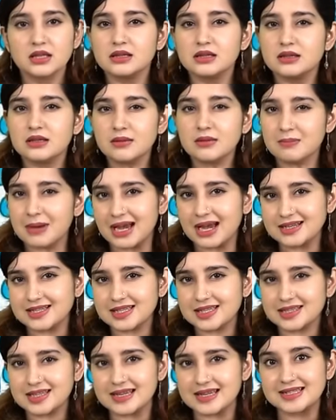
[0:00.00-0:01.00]
The
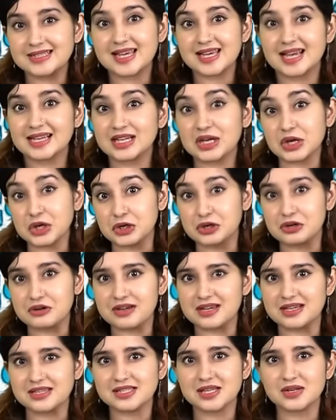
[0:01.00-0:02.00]
mighty Think Tank
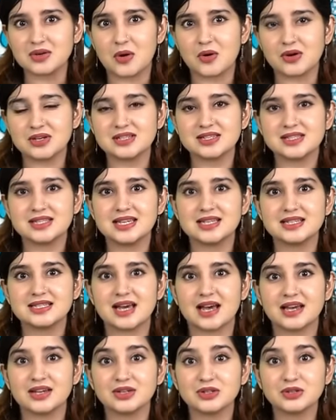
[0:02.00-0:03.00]
agrees and orders the
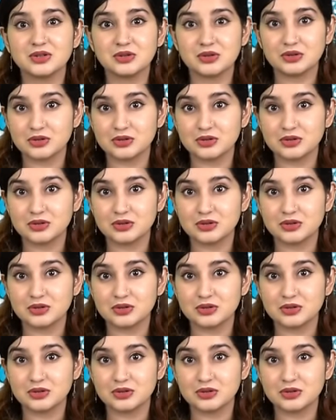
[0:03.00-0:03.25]
entire